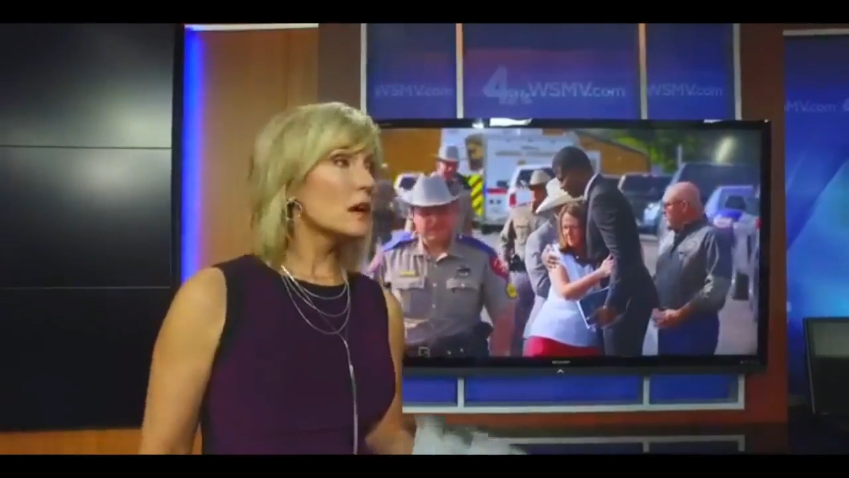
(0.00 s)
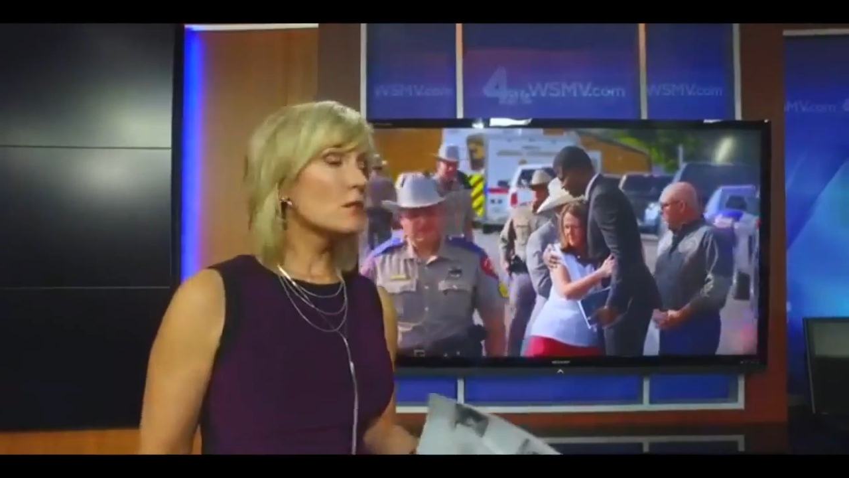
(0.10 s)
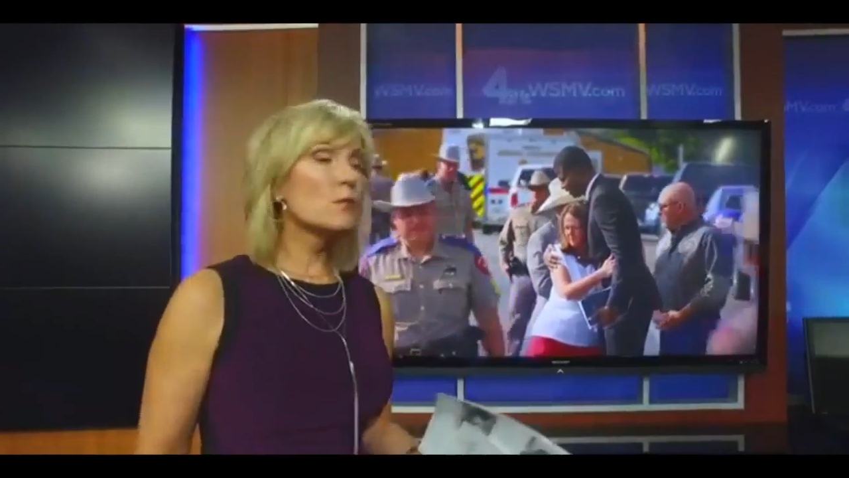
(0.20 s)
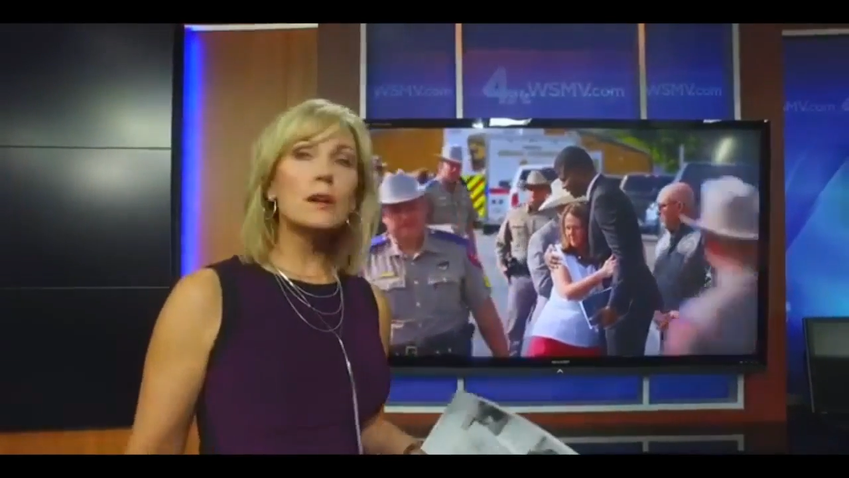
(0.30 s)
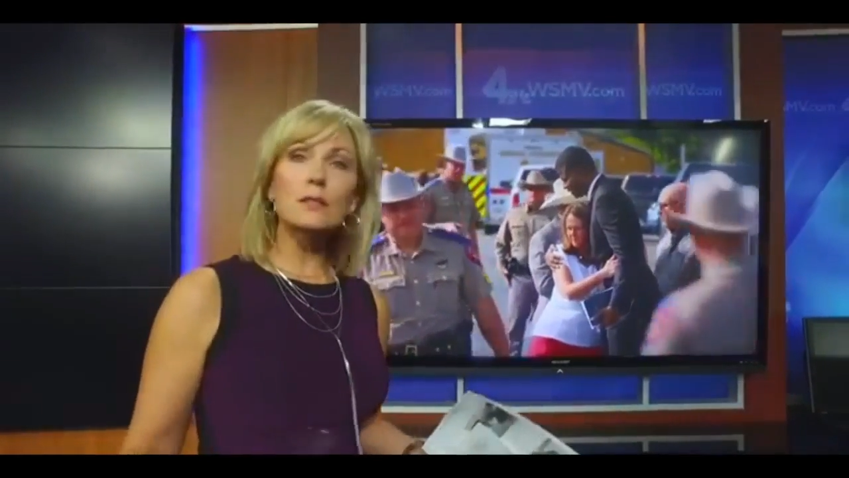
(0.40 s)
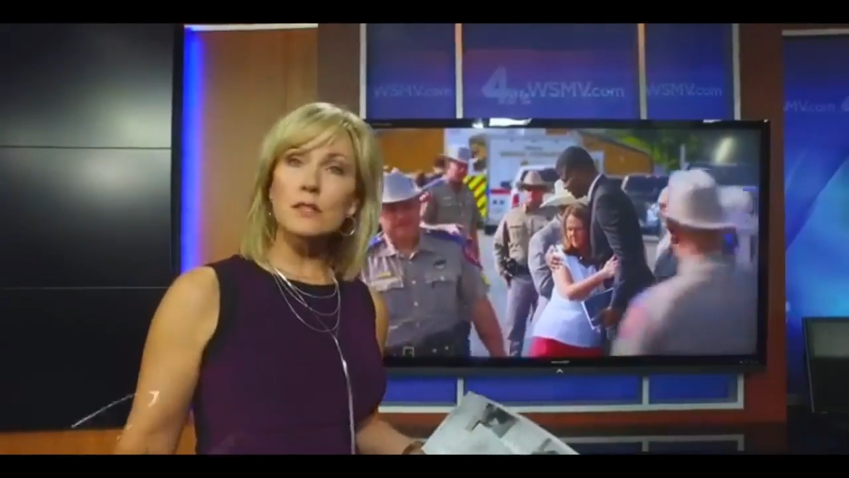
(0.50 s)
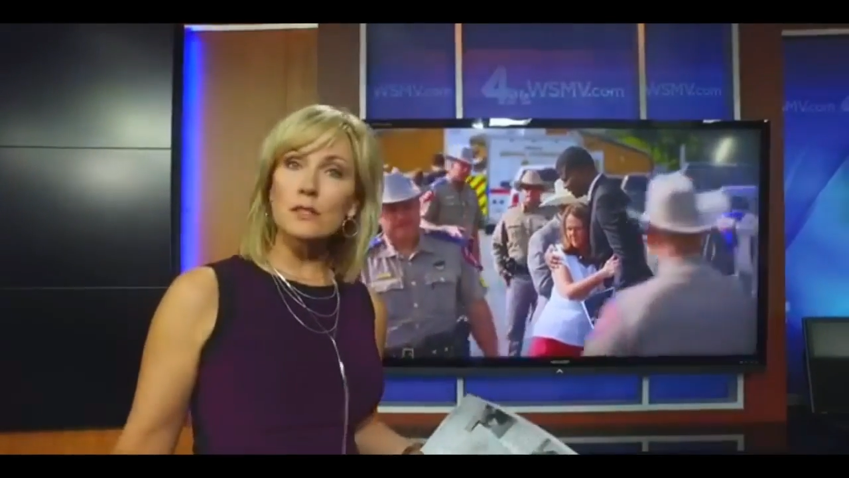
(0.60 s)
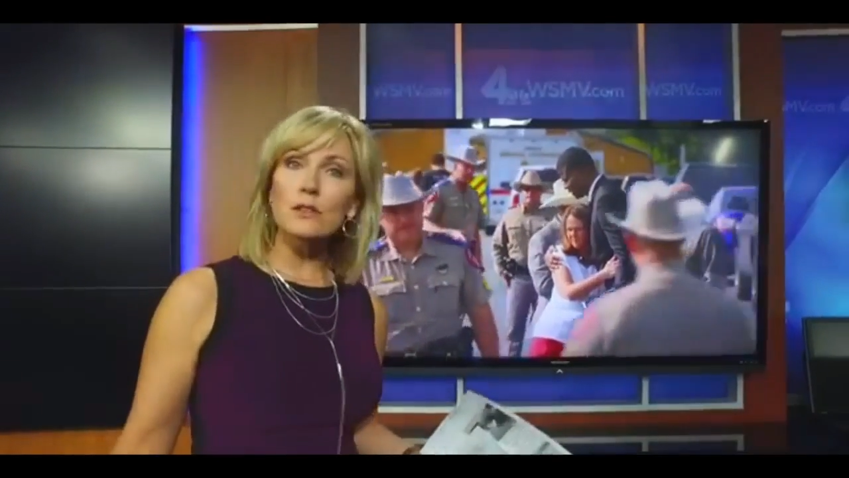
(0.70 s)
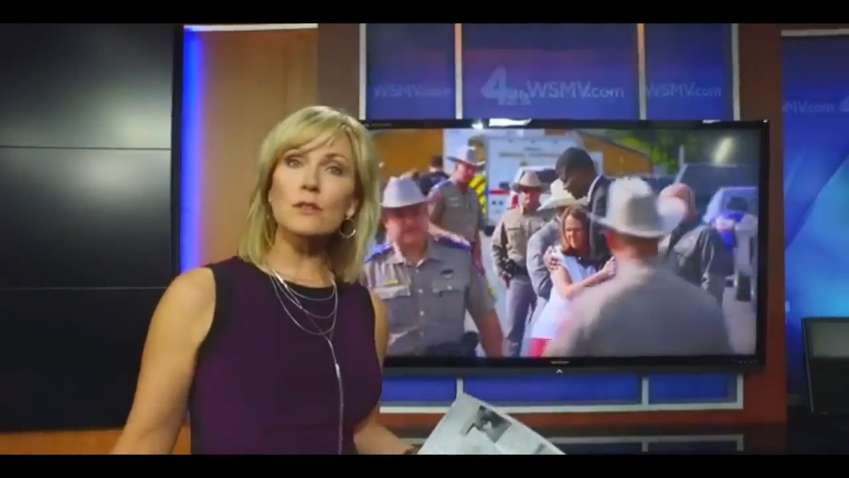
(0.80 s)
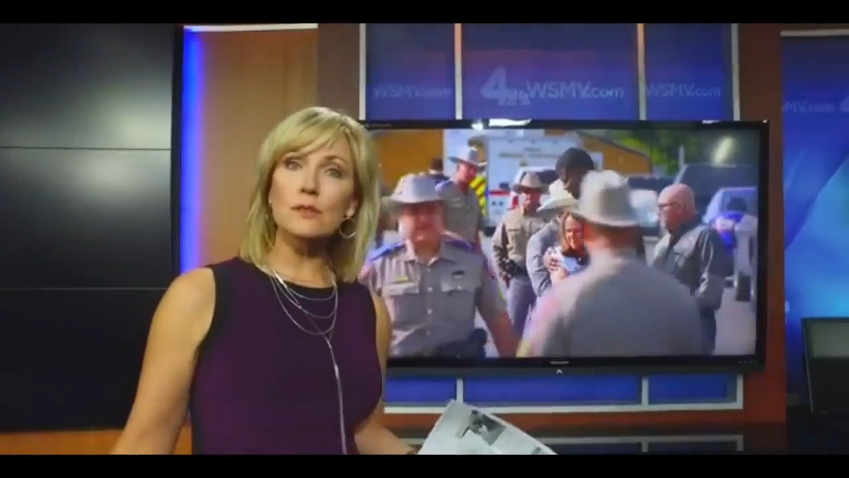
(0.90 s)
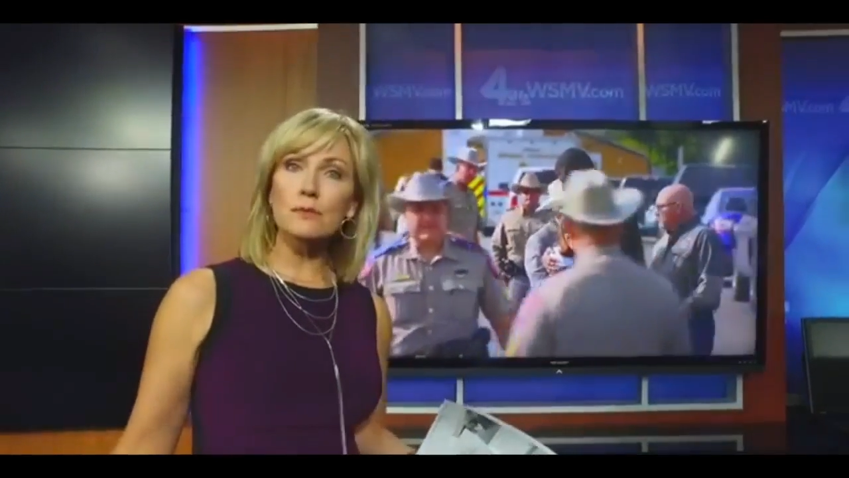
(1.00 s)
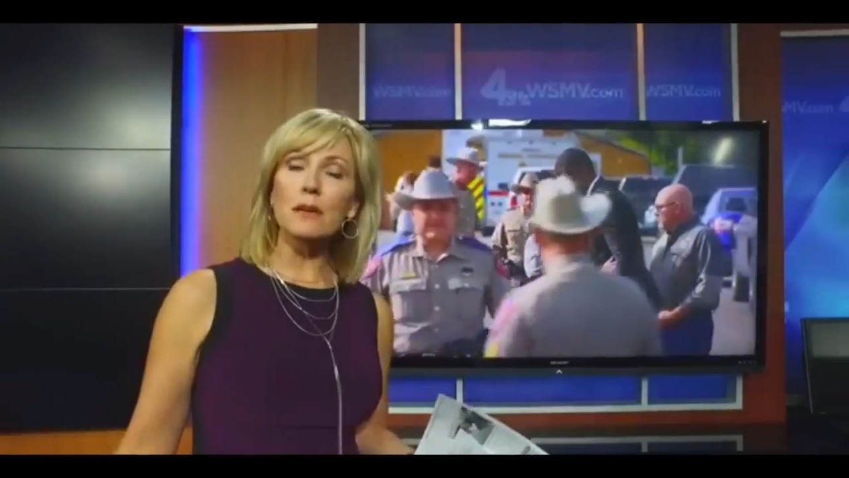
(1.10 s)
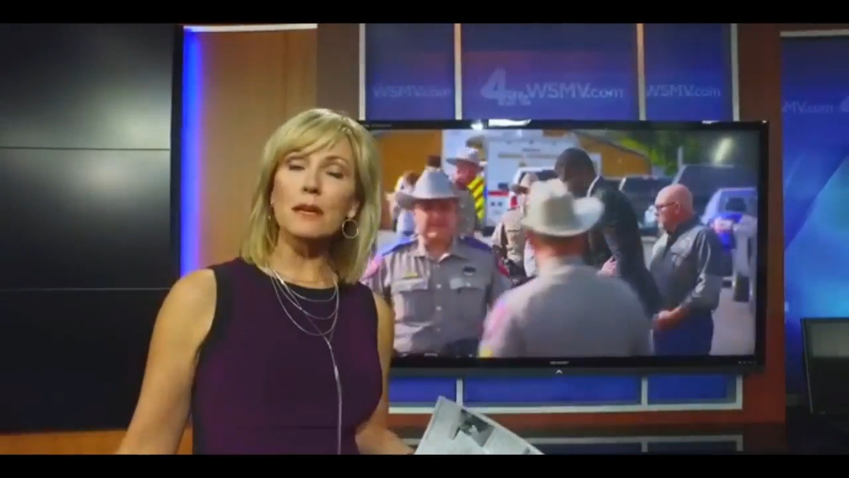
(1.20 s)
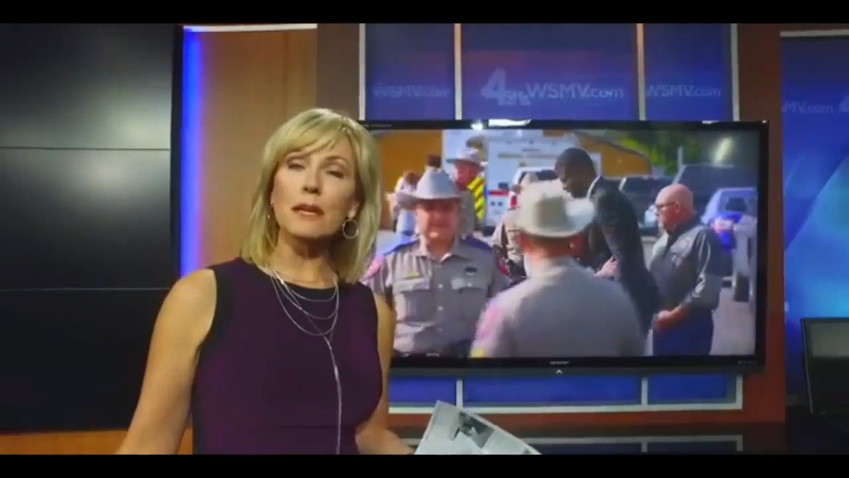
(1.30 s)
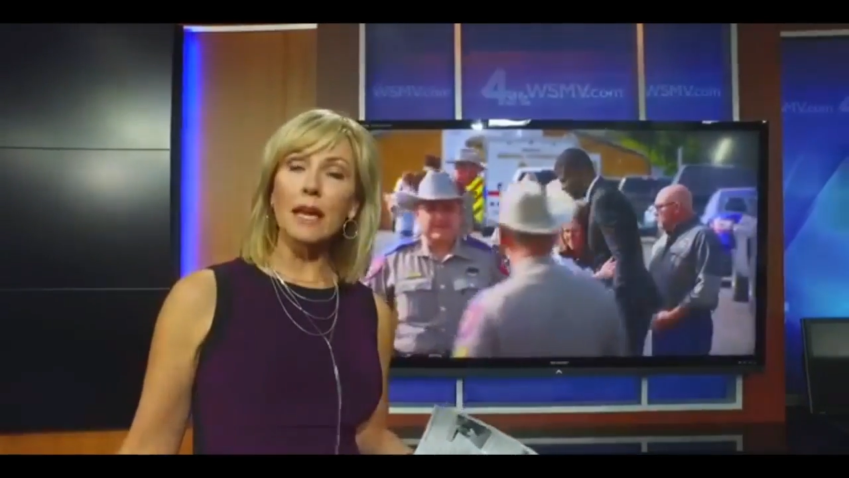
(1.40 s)
once the service
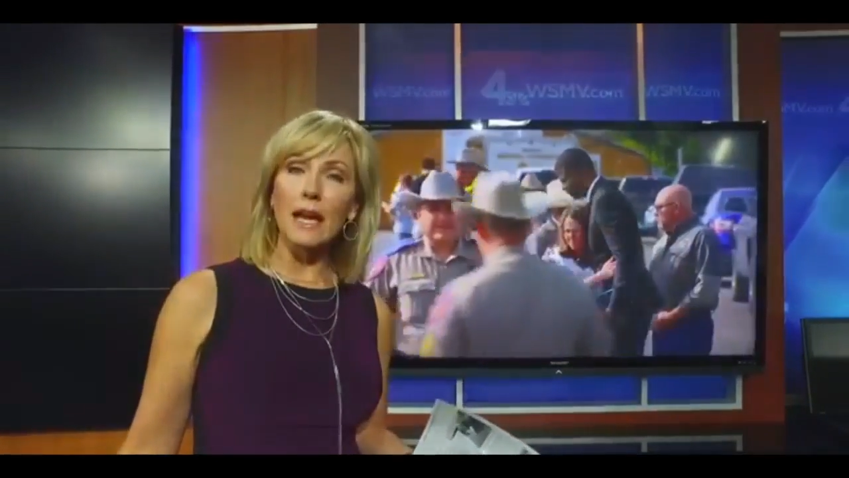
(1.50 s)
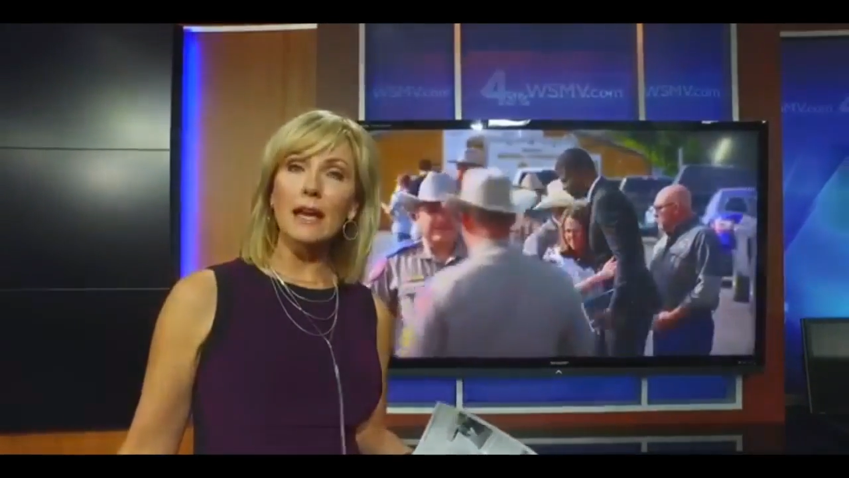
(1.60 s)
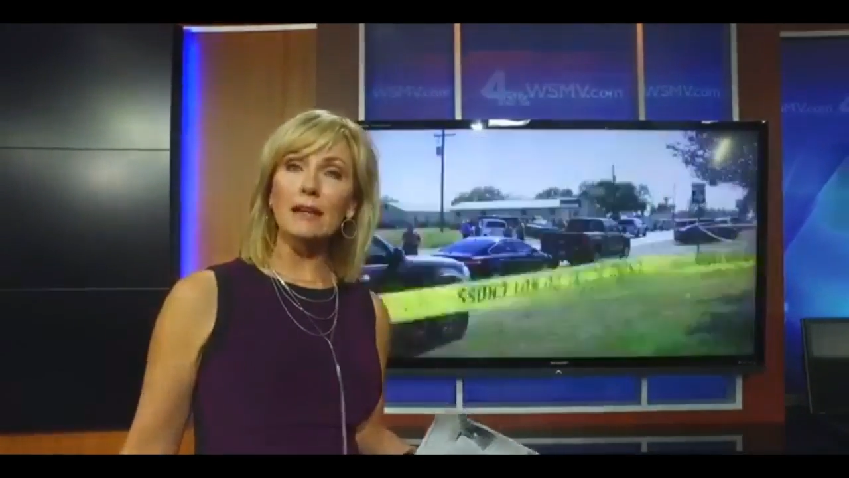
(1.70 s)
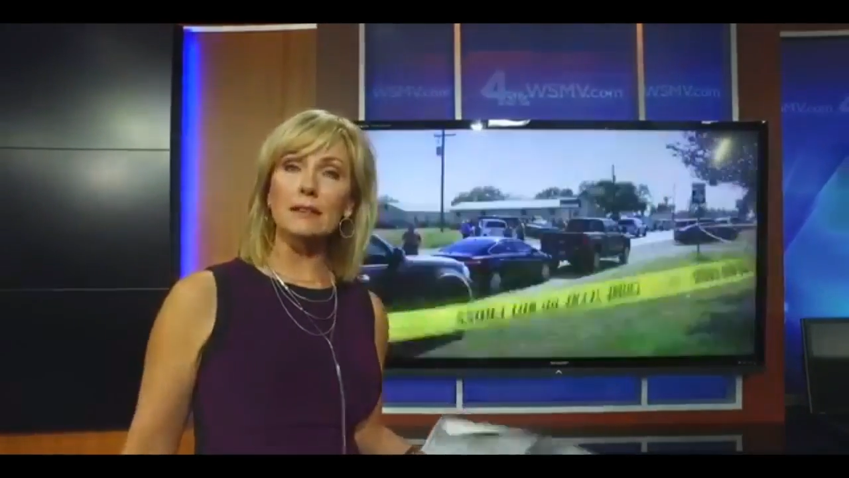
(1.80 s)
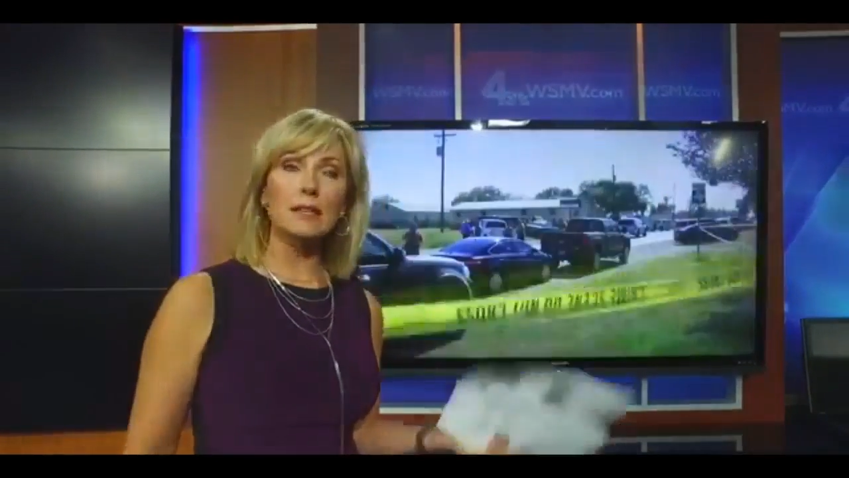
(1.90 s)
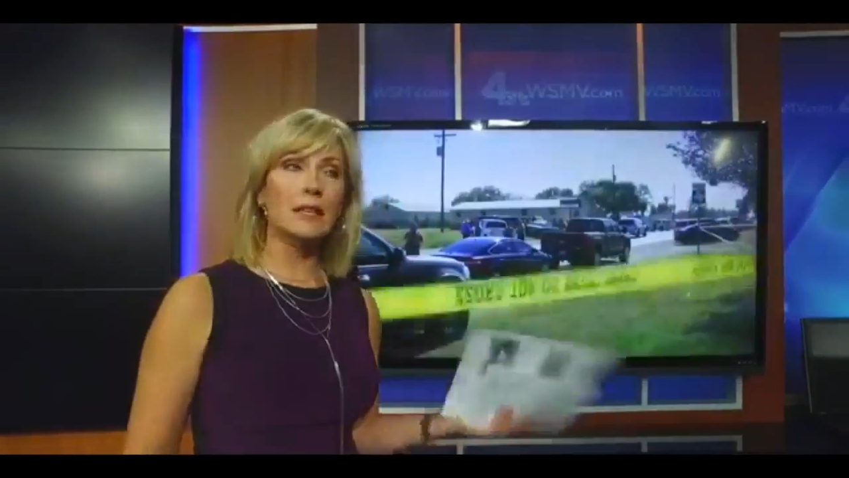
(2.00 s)
began to keep